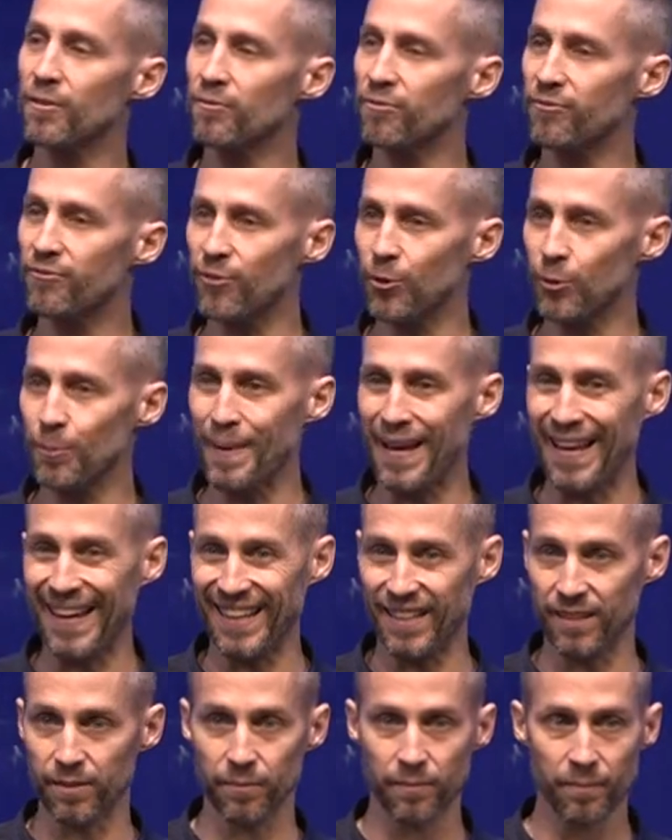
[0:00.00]
for
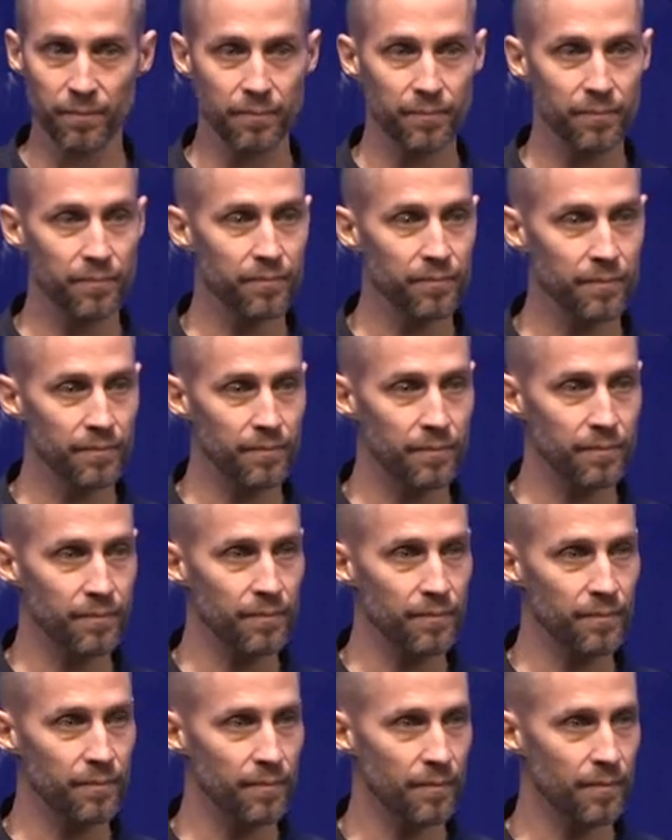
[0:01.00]
man.
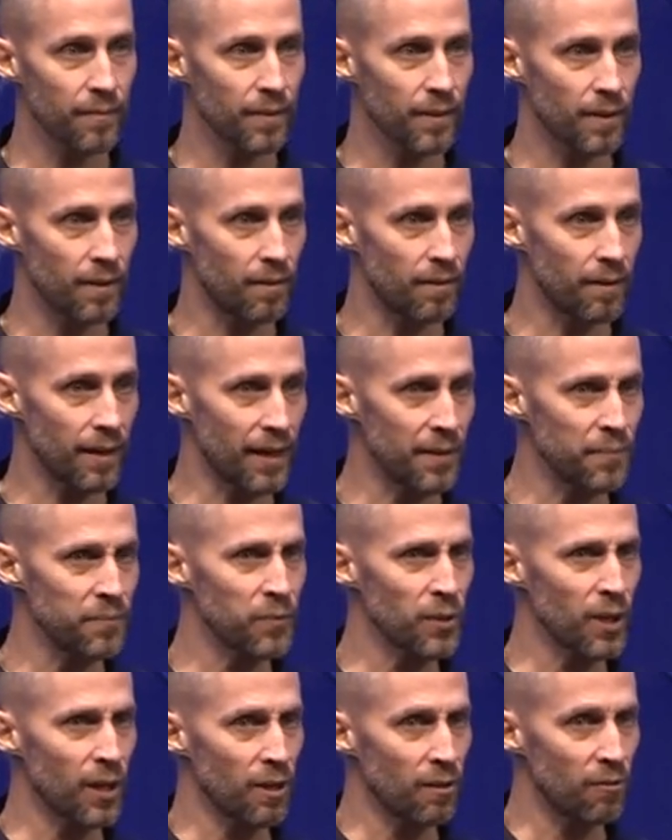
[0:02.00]
Okay?
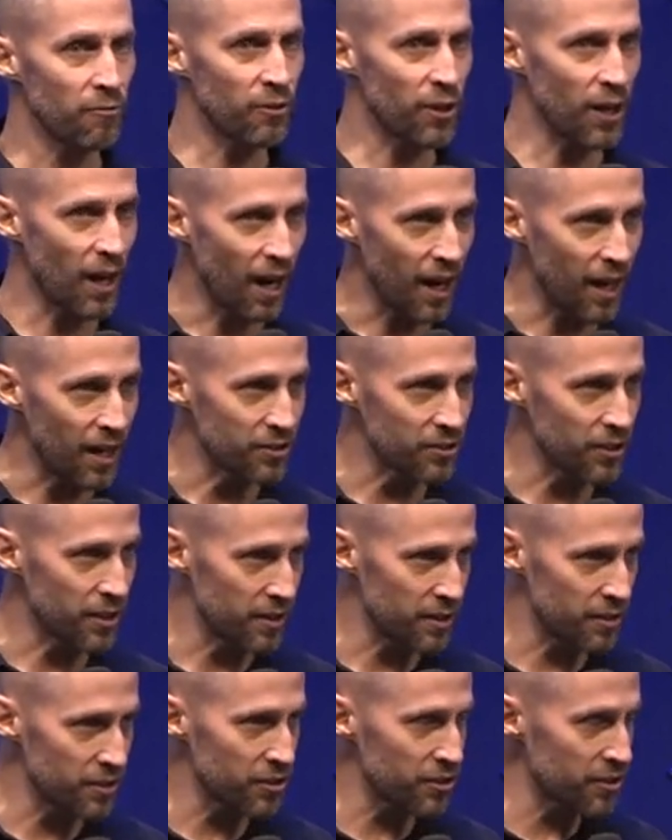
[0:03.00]
For us.
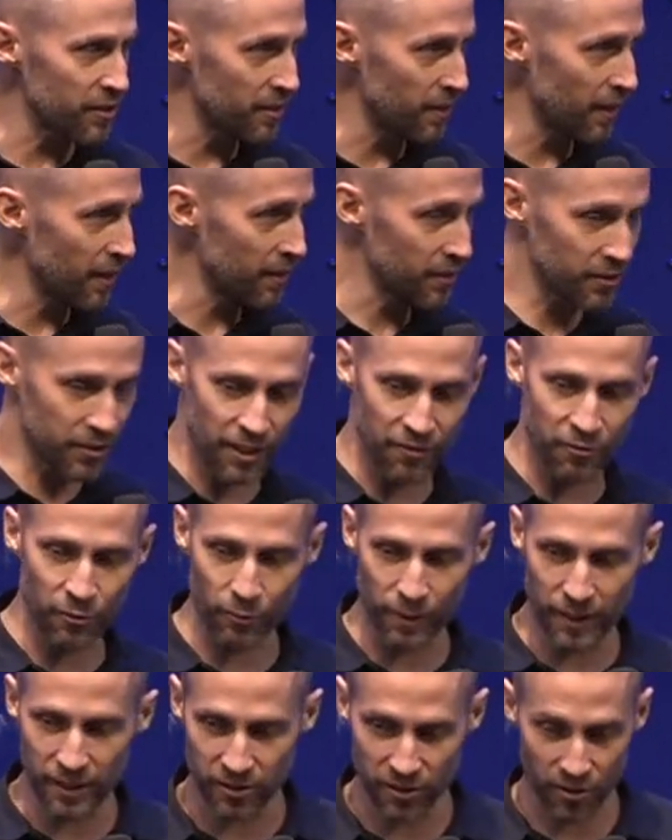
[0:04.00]
And there's and there's
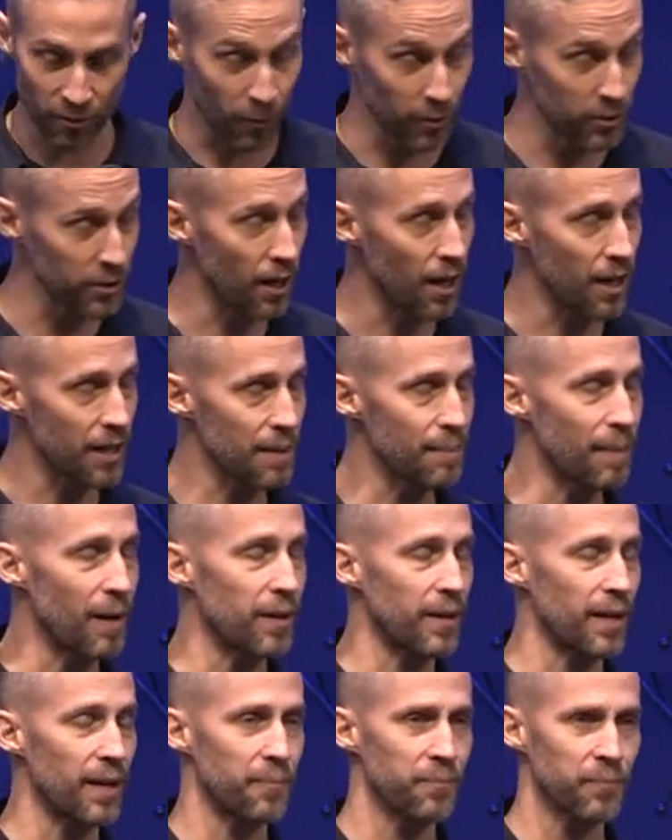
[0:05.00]
different reasons, and we'll talk
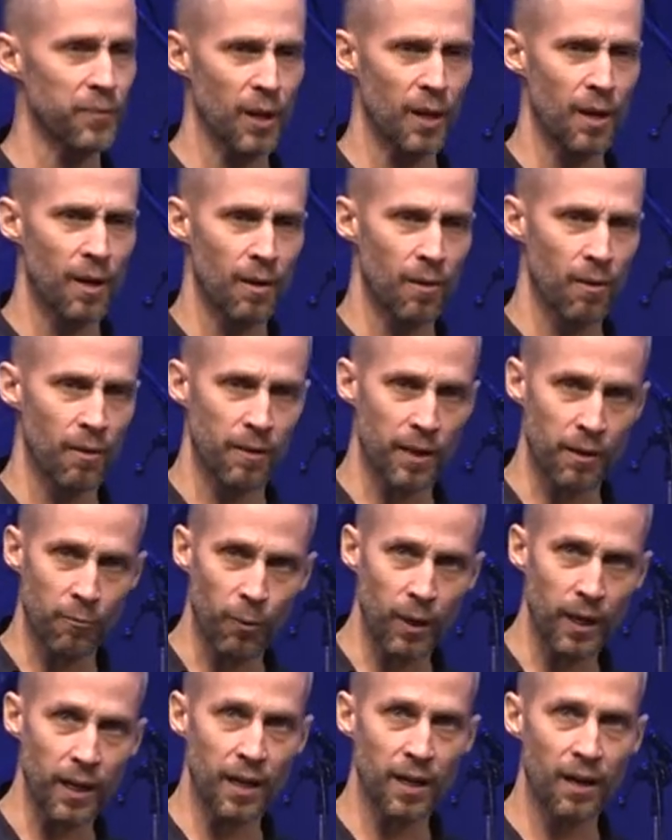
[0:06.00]
about it that
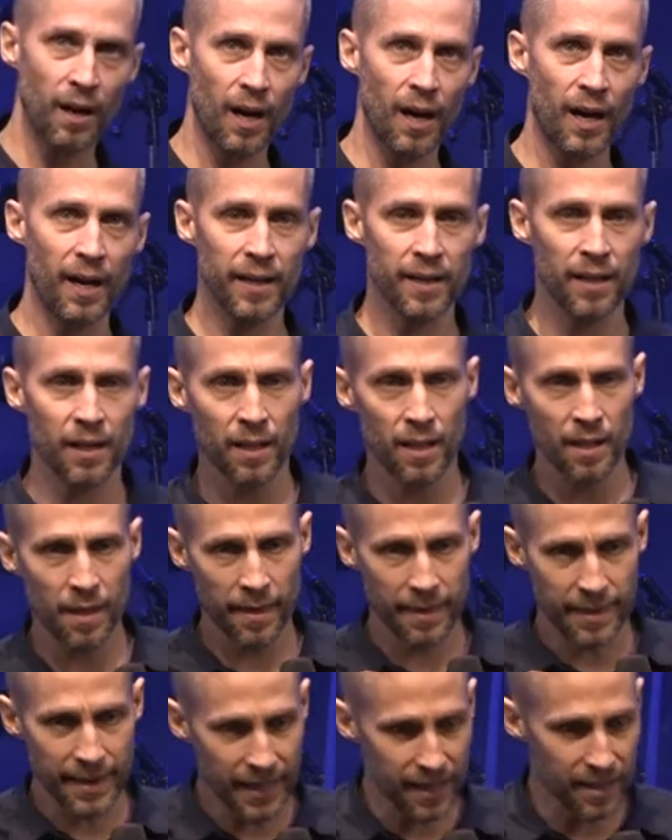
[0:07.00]
what God
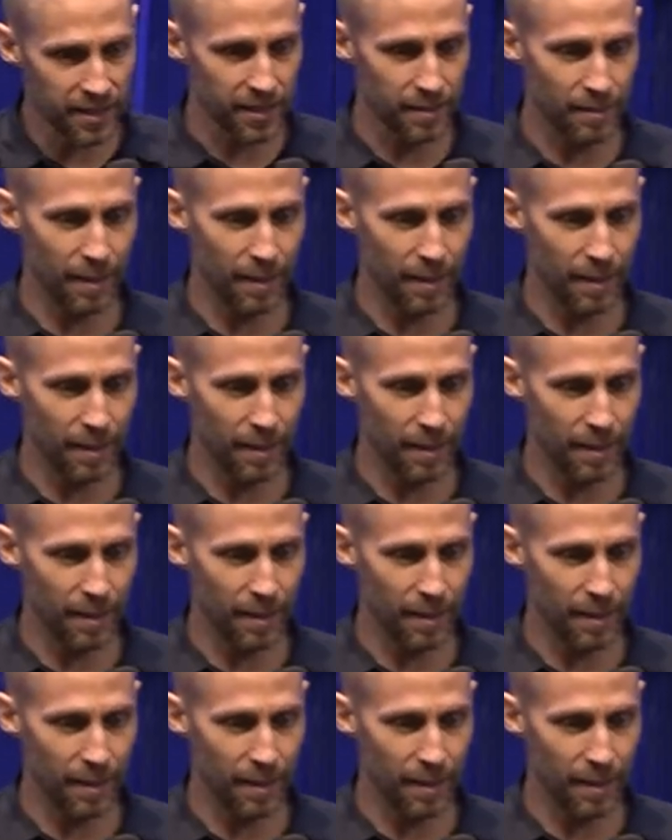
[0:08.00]
thinks